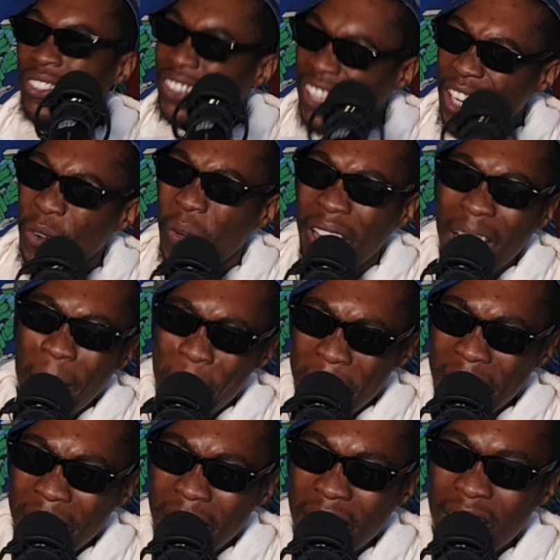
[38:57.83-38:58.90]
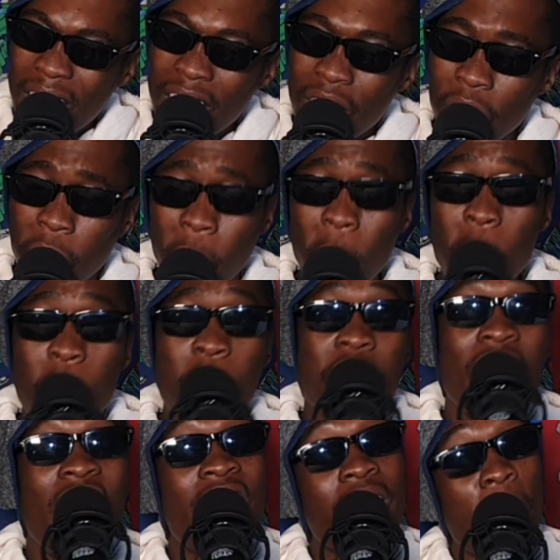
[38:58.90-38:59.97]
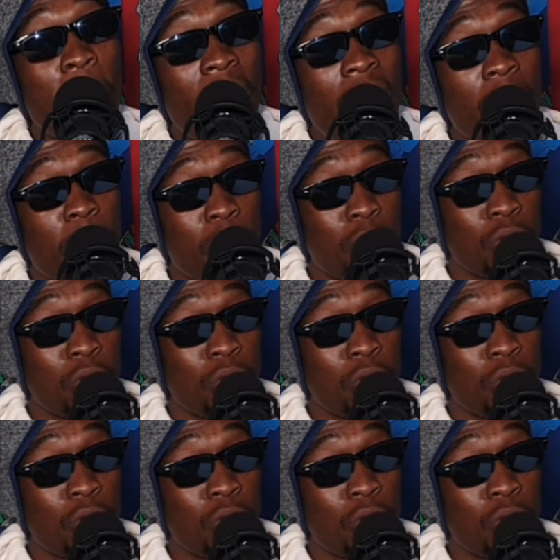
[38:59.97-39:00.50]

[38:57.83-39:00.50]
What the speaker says: You get what I mean? Those are the black